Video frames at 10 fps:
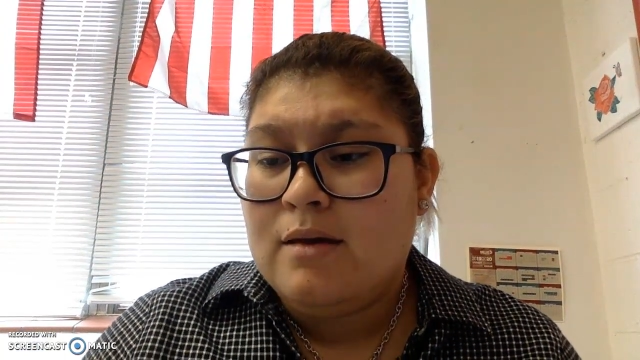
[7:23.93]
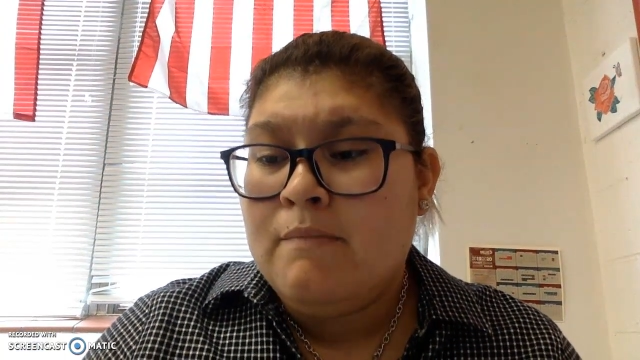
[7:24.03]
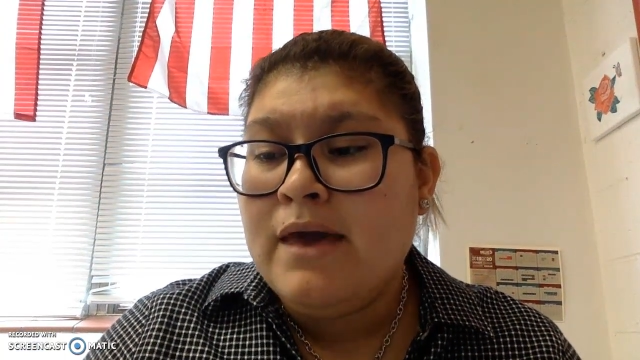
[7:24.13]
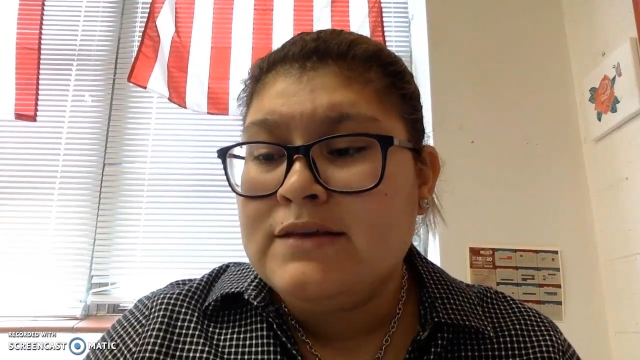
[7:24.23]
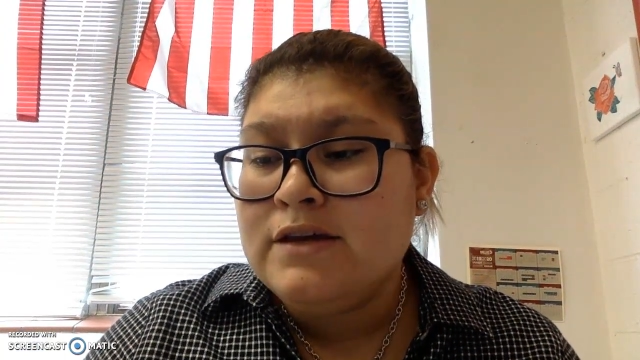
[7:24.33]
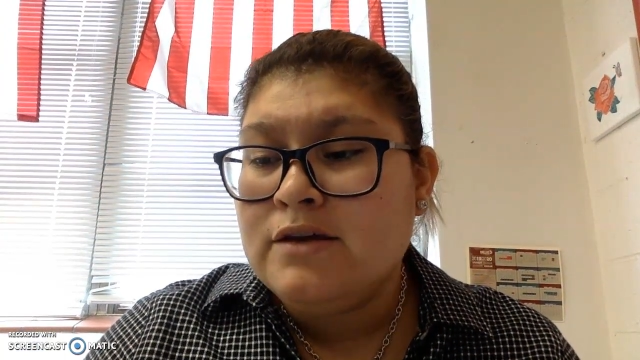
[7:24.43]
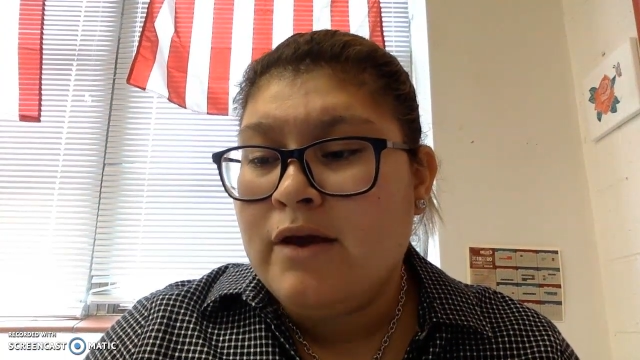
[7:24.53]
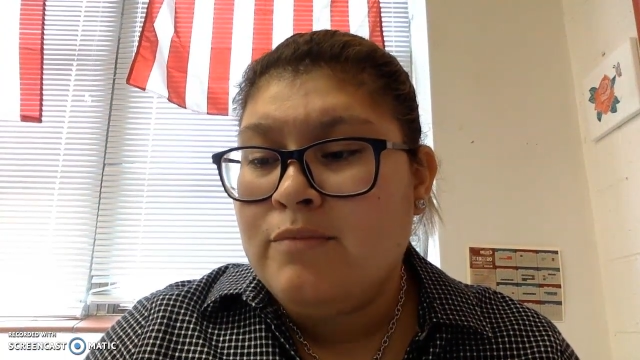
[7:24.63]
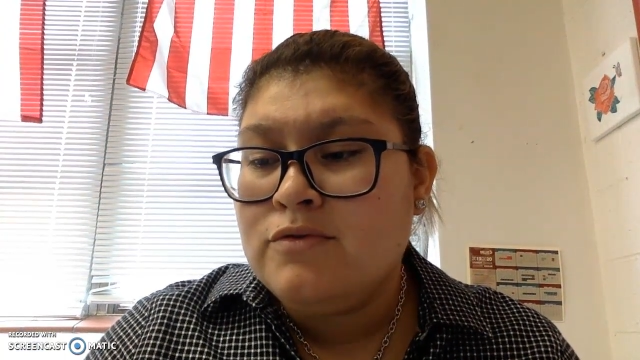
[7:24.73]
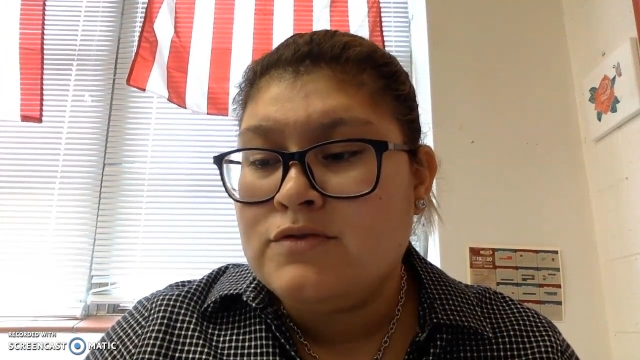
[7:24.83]
Mexican
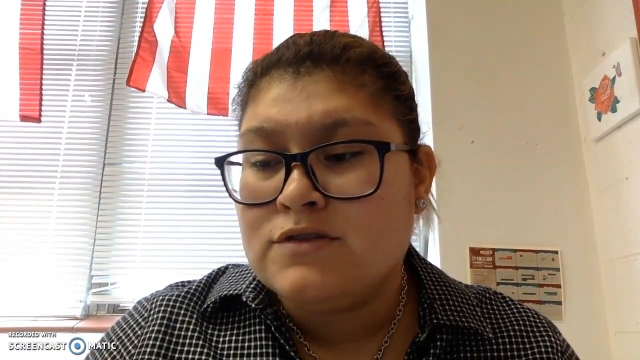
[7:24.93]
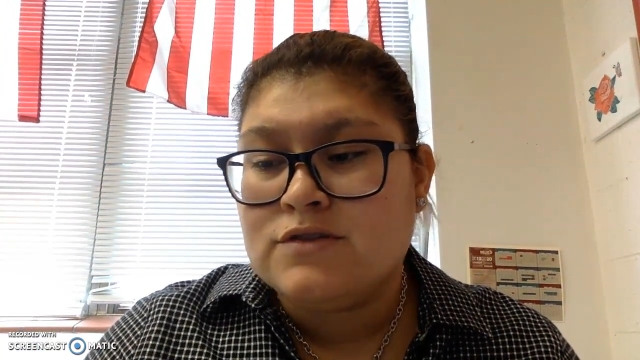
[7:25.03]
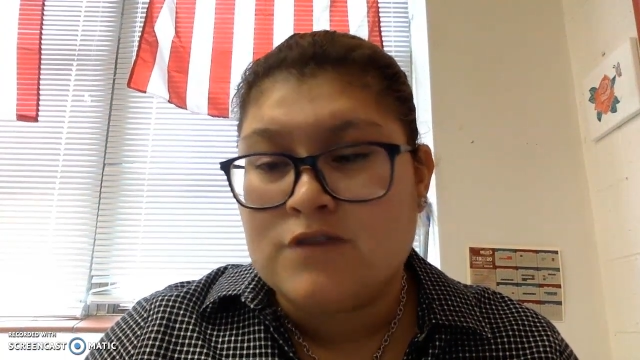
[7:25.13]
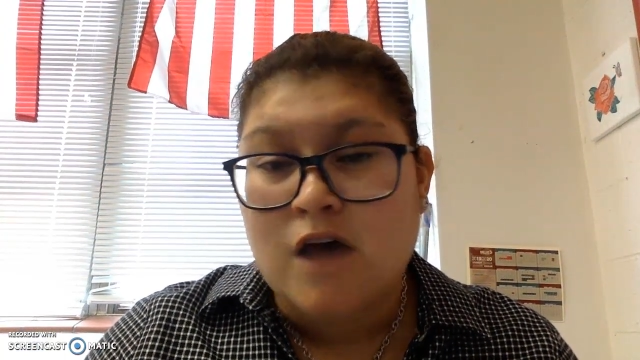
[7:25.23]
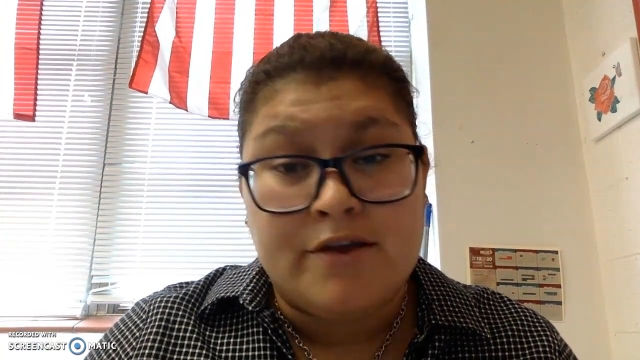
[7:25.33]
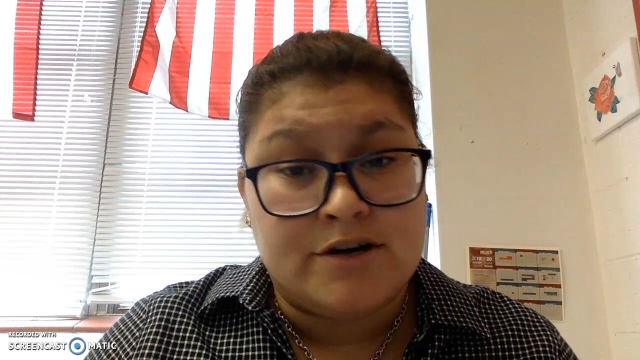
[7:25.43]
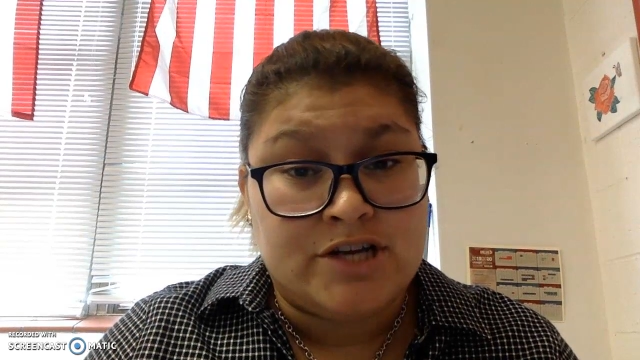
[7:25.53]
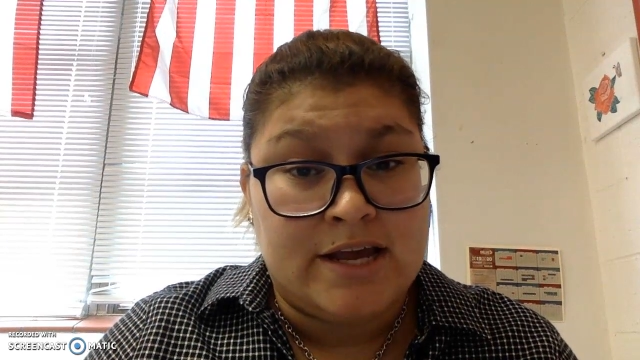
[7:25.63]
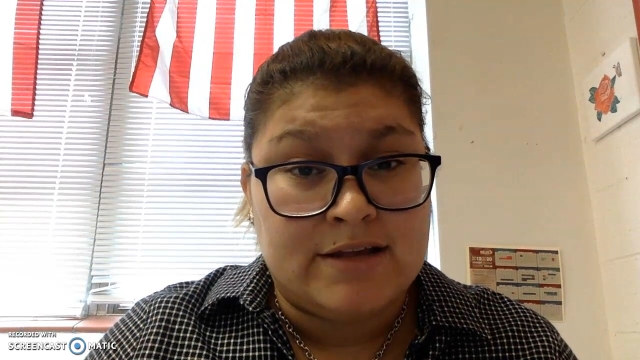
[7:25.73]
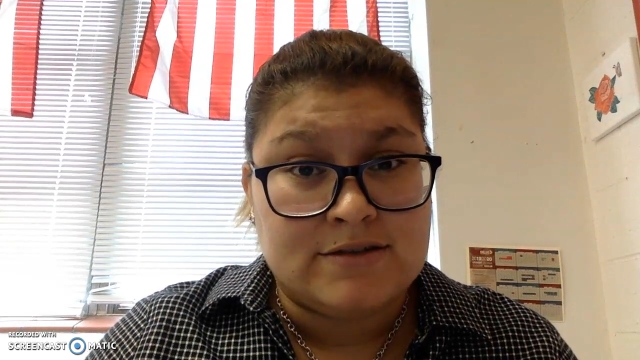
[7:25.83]
rebels saw their
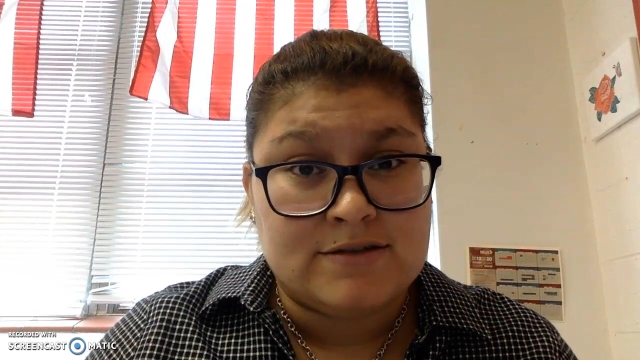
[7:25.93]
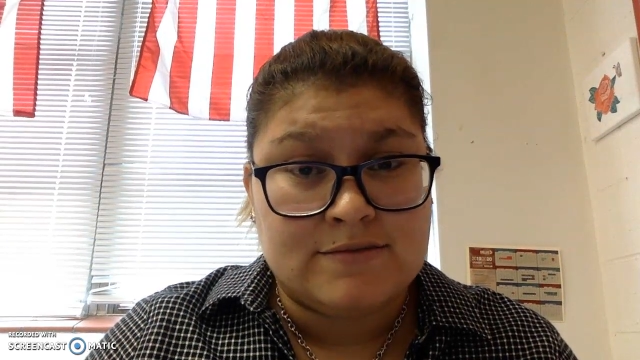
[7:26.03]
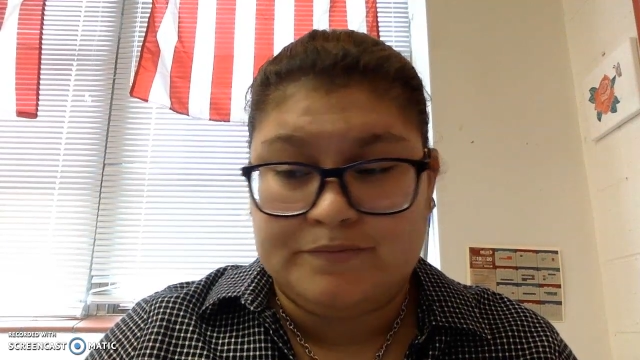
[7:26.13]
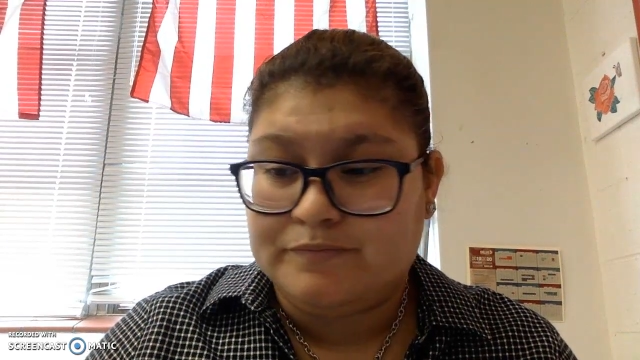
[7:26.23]
chance.